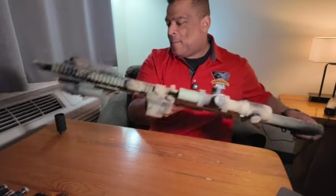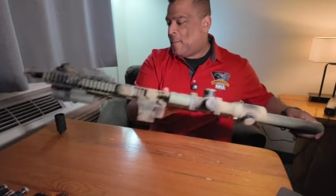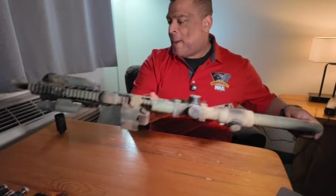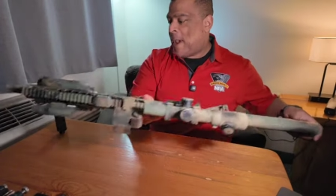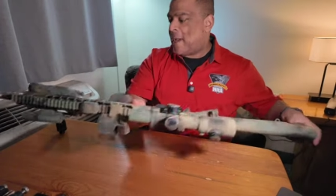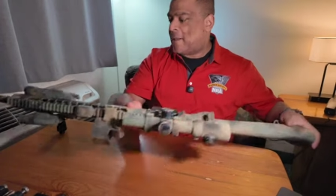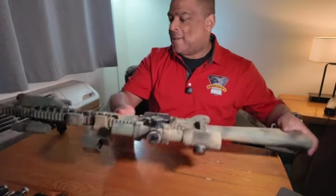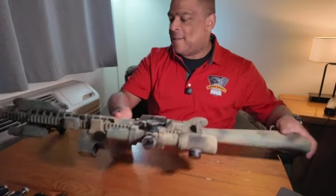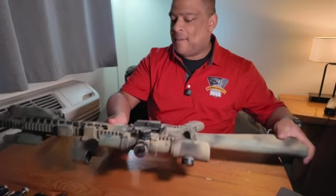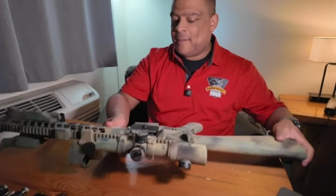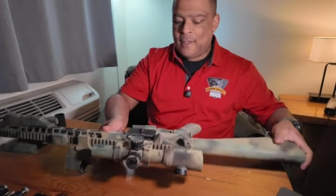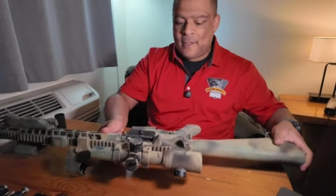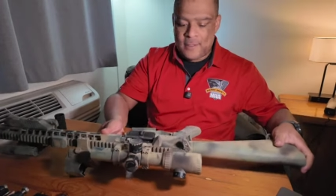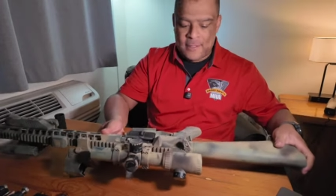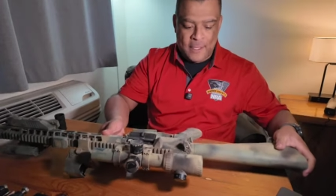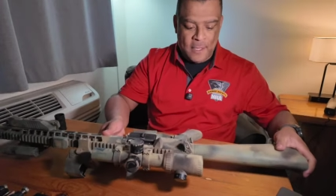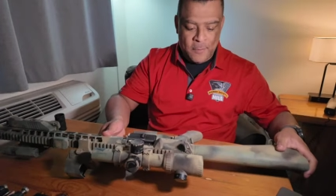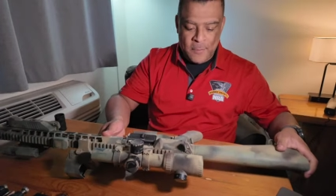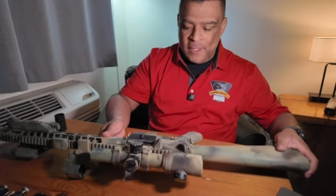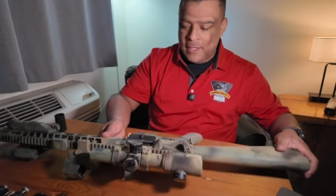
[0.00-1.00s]
back to the
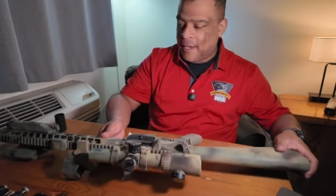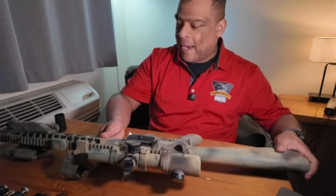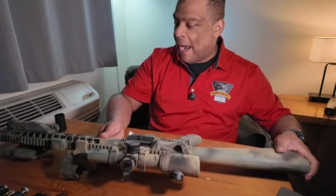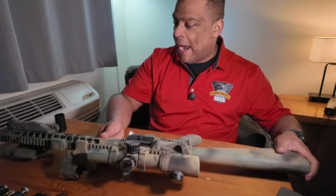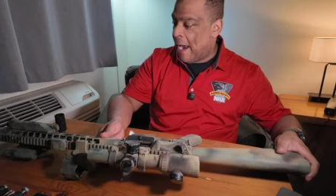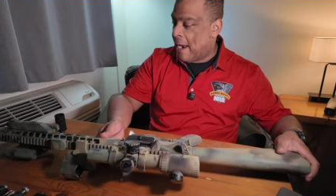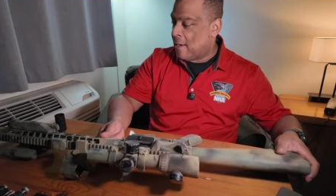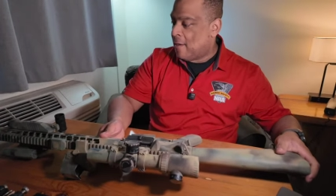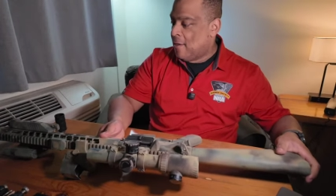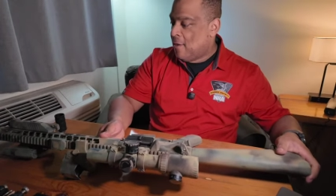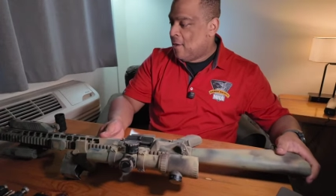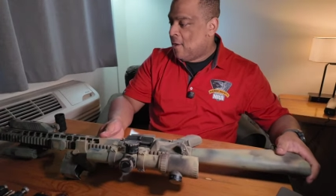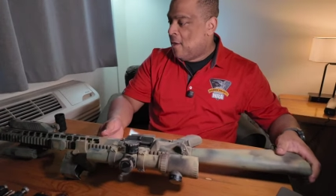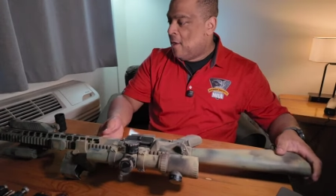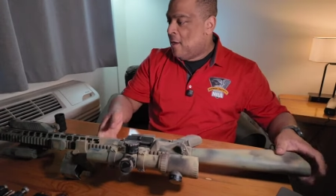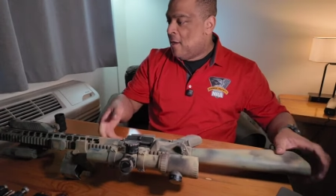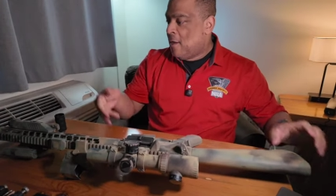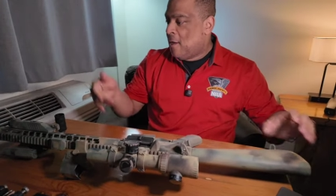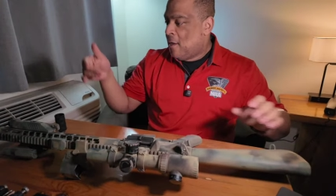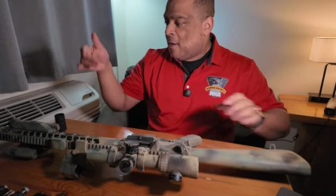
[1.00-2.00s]
assignment at hand.
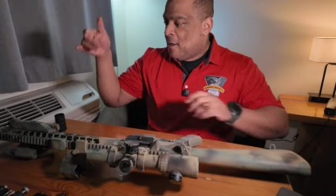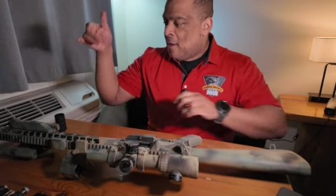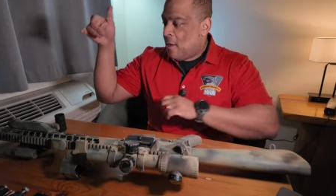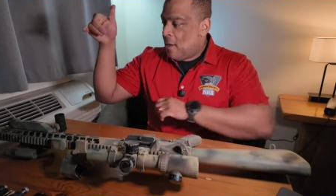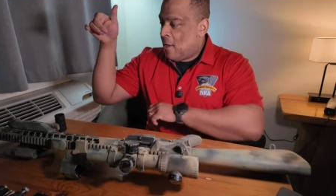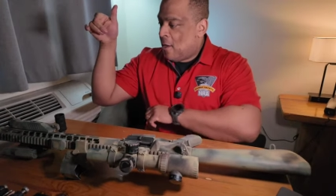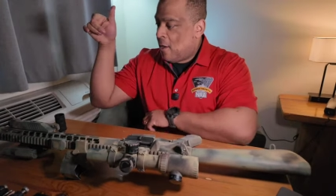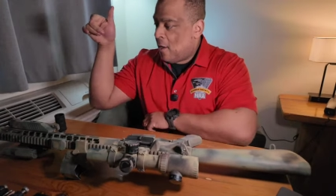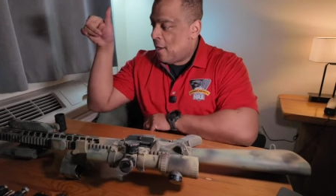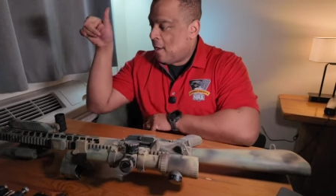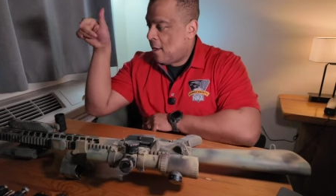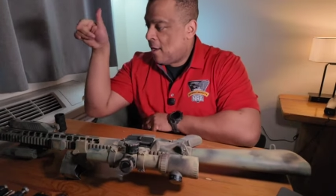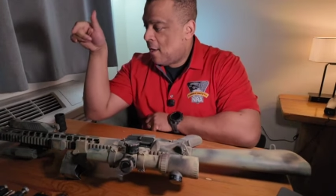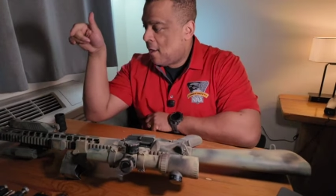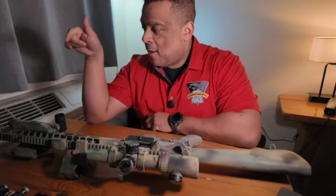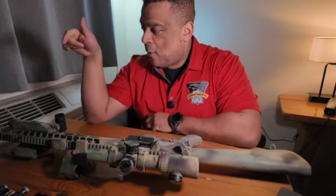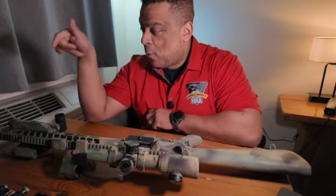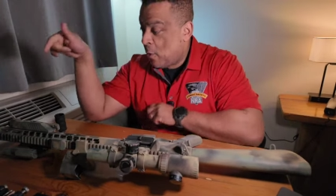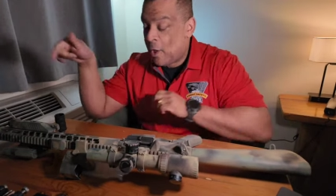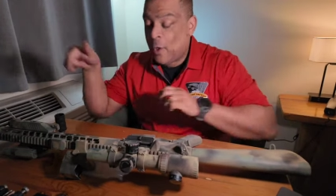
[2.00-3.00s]

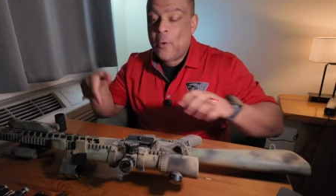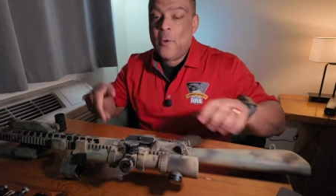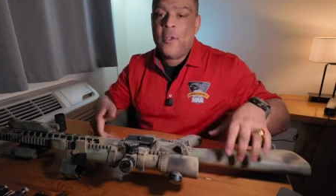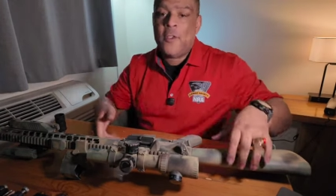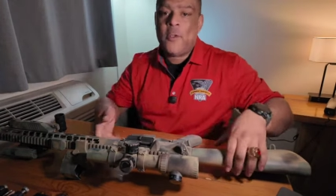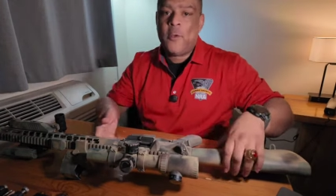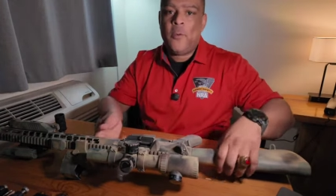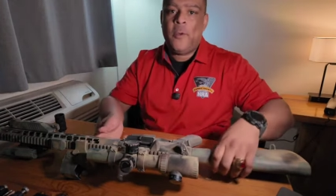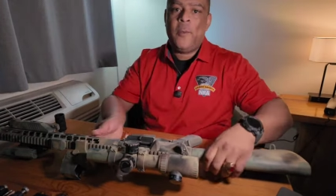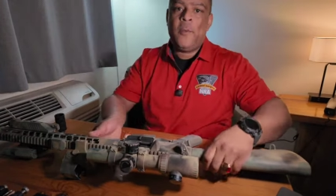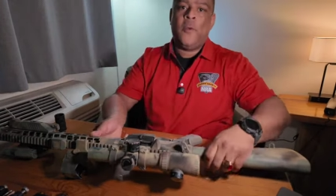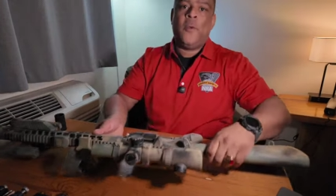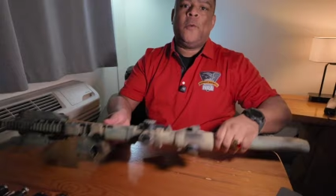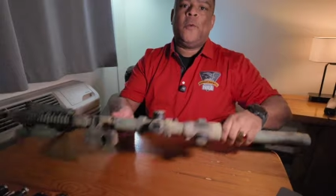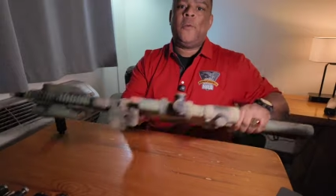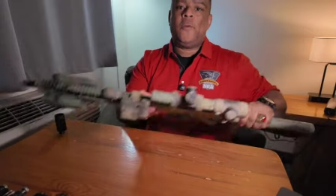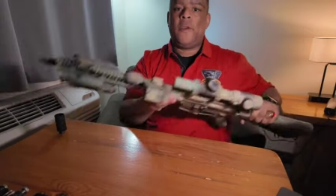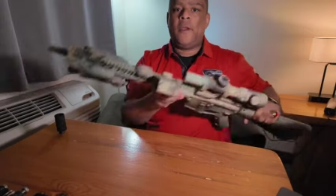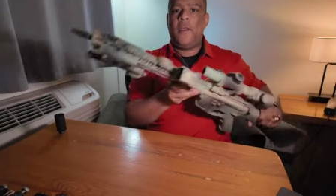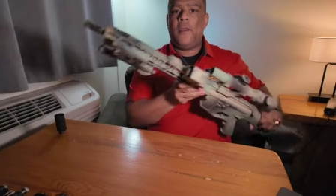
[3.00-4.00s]
We're going to
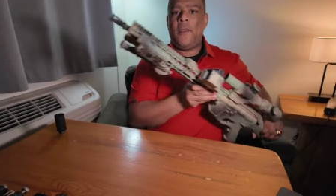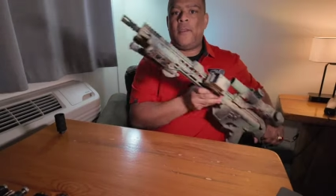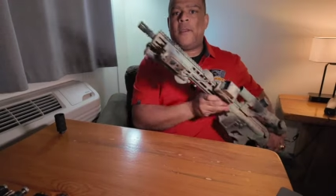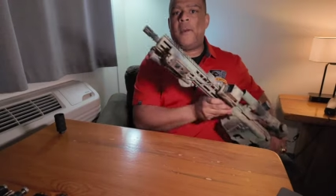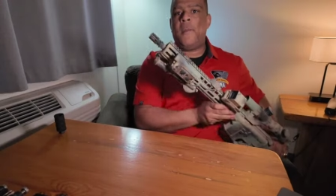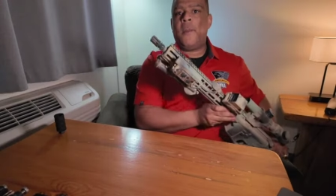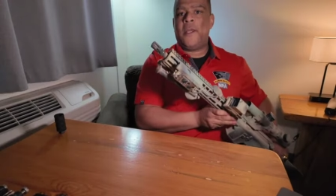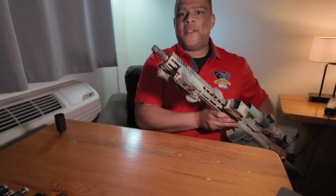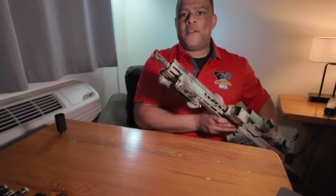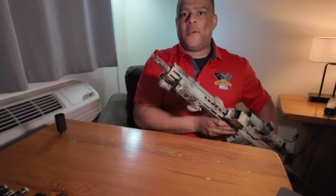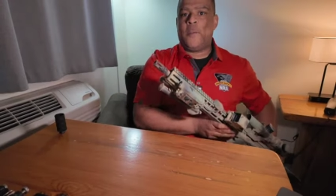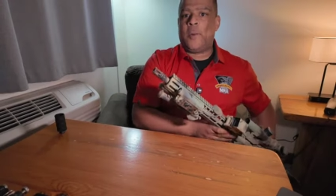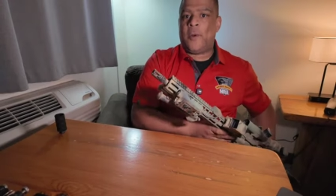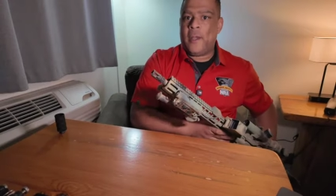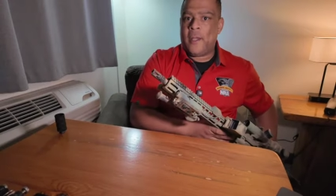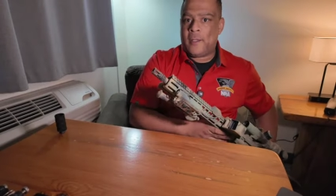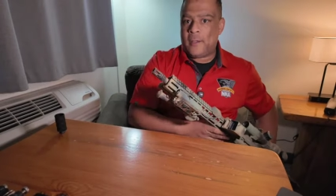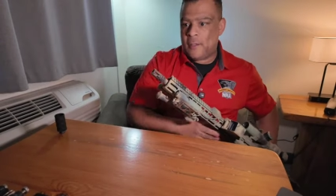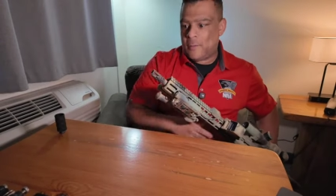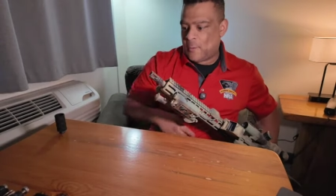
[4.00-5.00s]
remove the muzzle
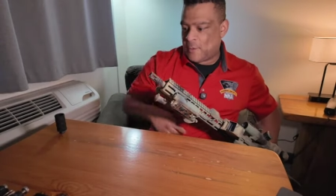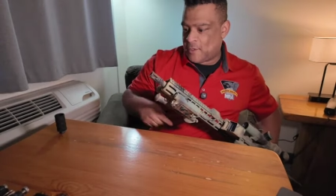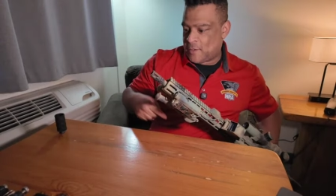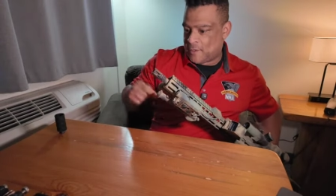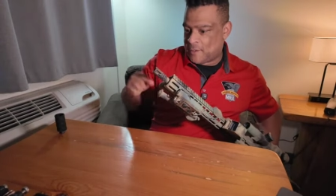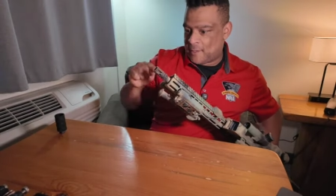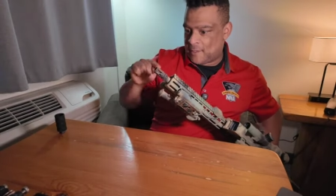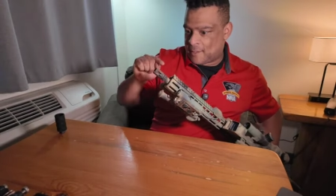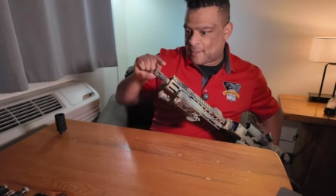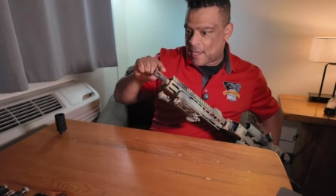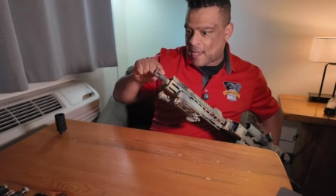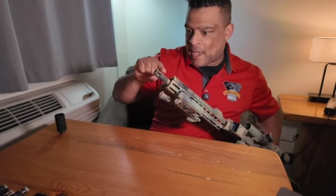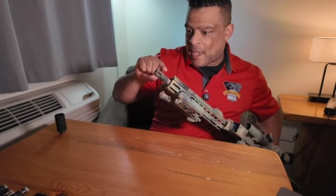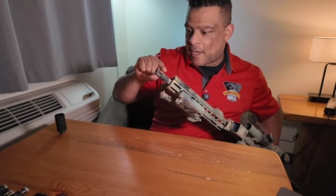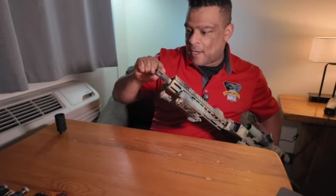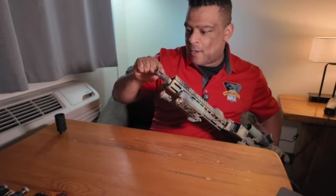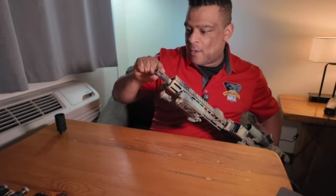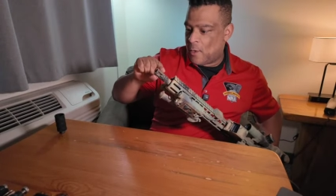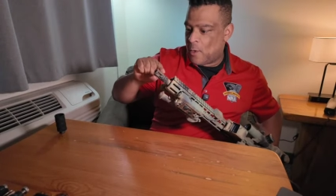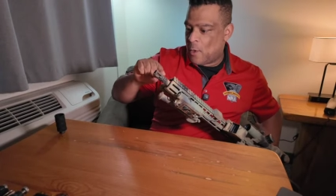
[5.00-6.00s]
brake, which is this
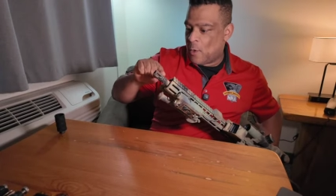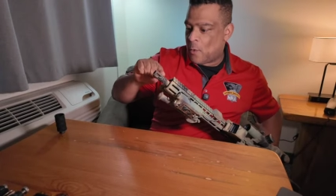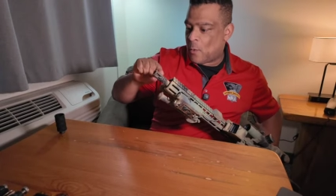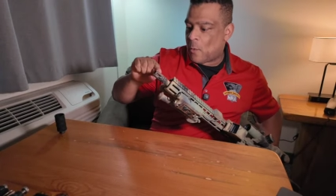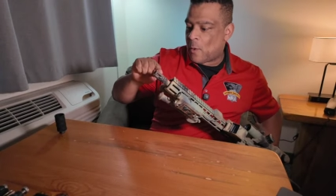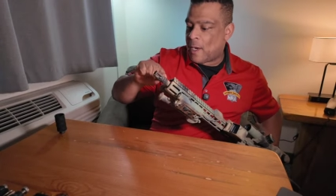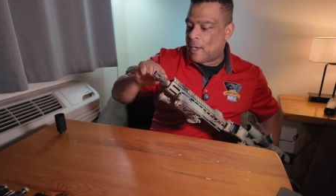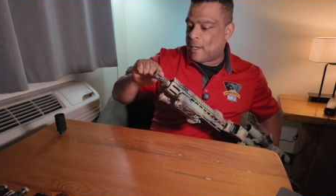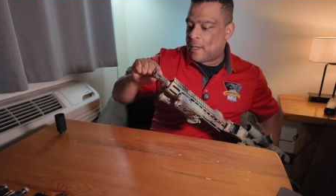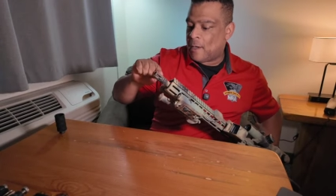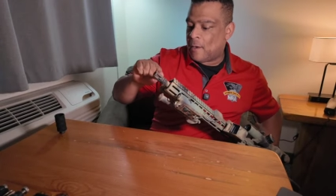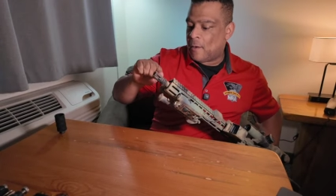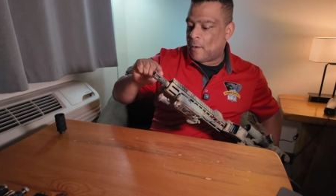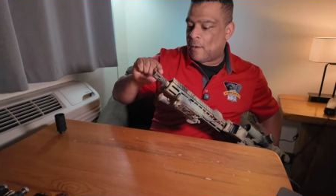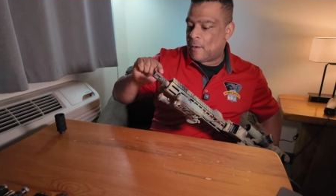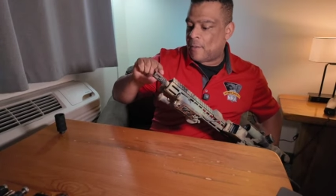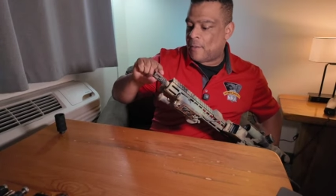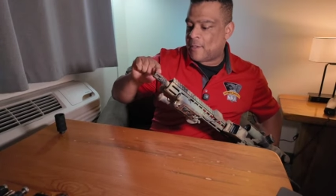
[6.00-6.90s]
guy right here.